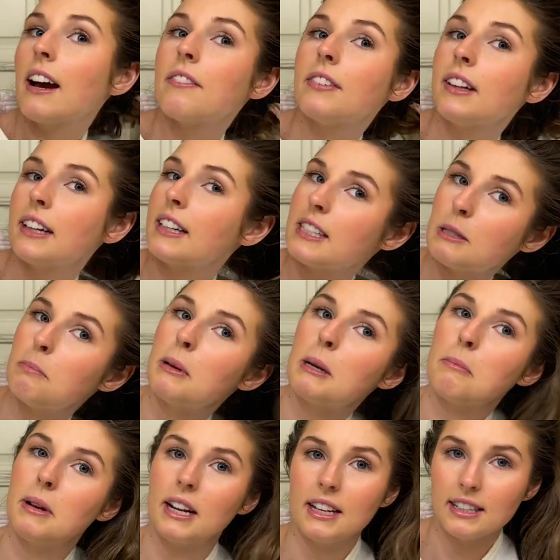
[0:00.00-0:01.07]
I feel like it's been a
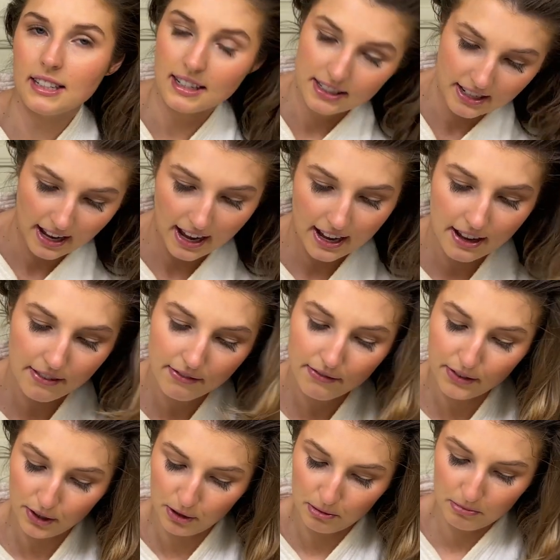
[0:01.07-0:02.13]
minute since I have
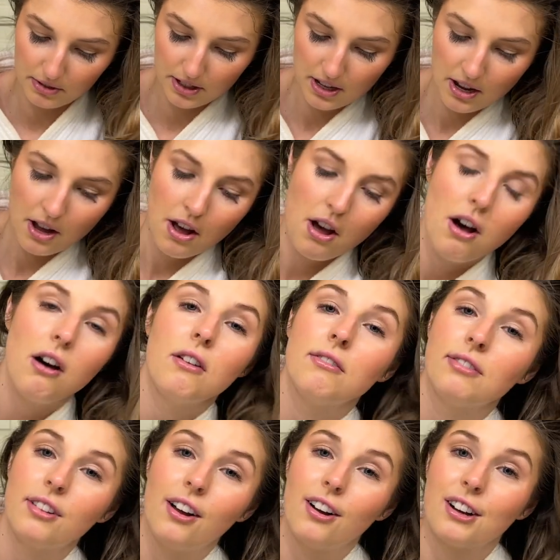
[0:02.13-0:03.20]
filmed a
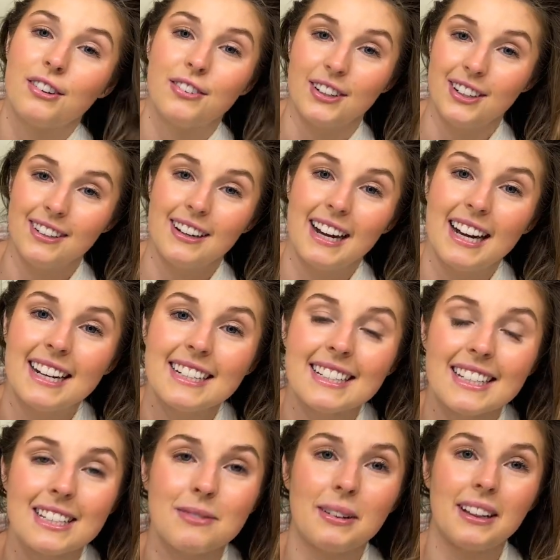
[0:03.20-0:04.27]
vlog for you guys
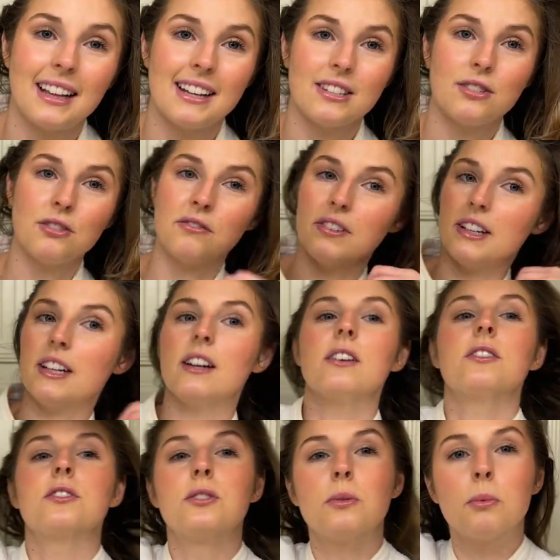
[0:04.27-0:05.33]
because my last two
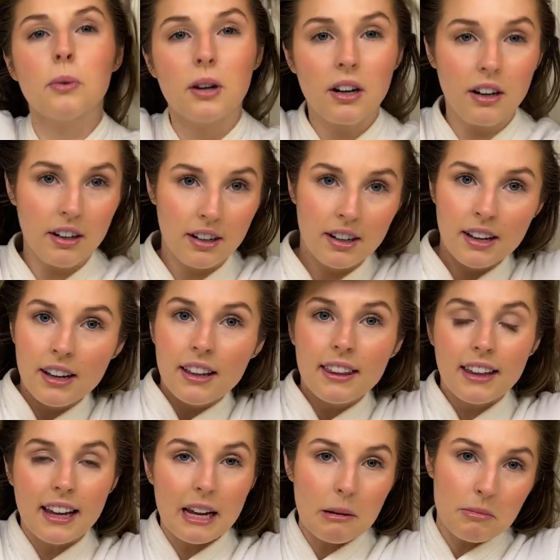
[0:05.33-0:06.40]
videos were
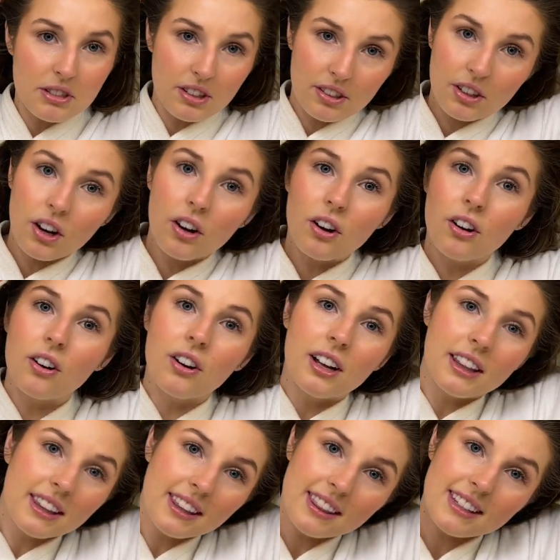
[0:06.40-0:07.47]
the Amazon haul
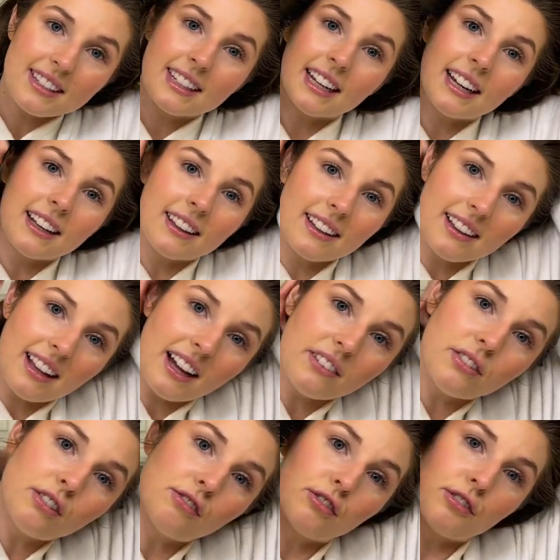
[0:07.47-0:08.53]
and then the day in the life
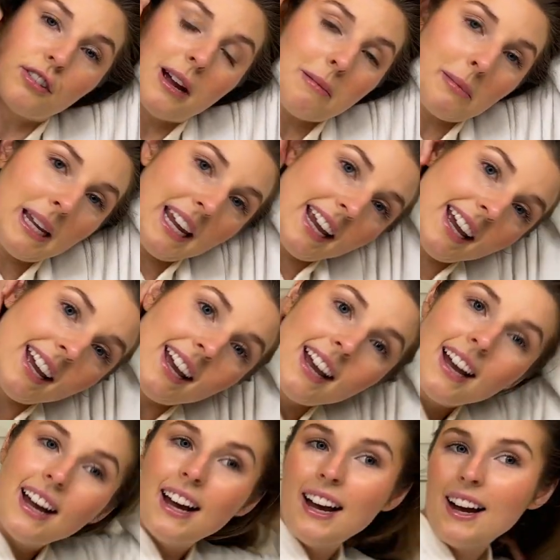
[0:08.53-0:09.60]
of Remy,
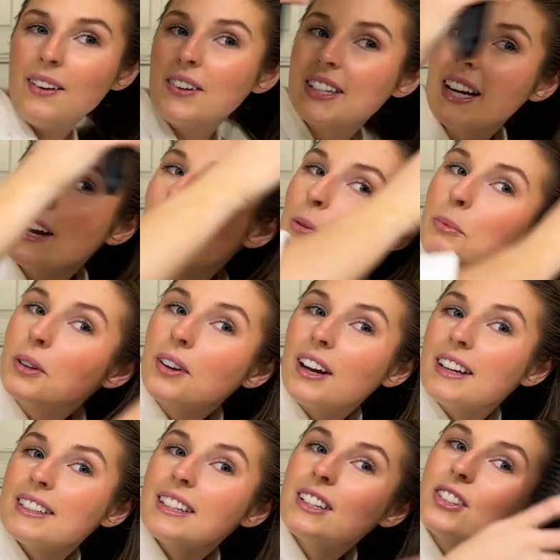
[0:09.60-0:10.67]
which I hope you
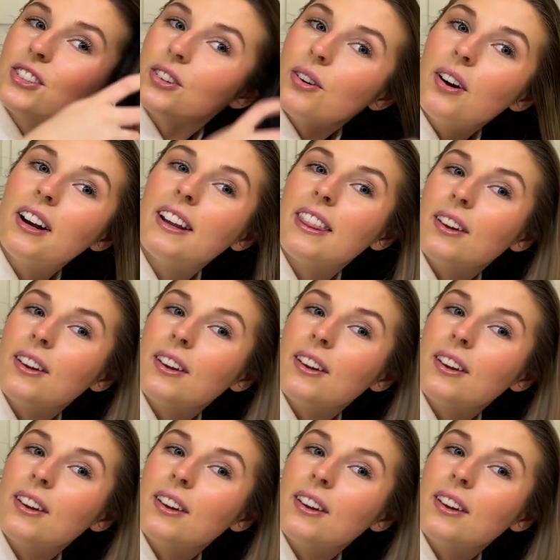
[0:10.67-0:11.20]
guys enjoyed.